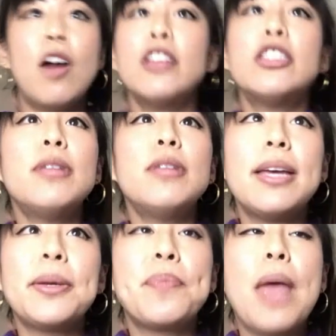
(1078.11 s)
Also,
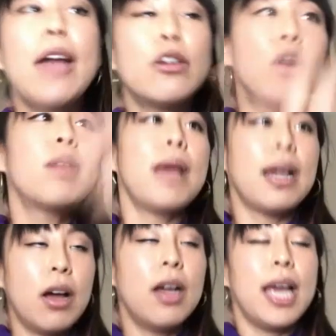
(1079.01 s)
like, and going
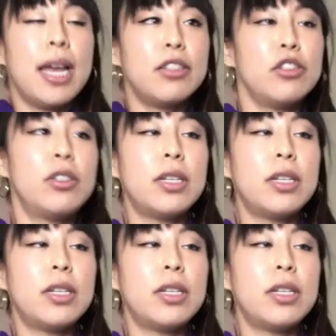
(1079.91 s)
back again,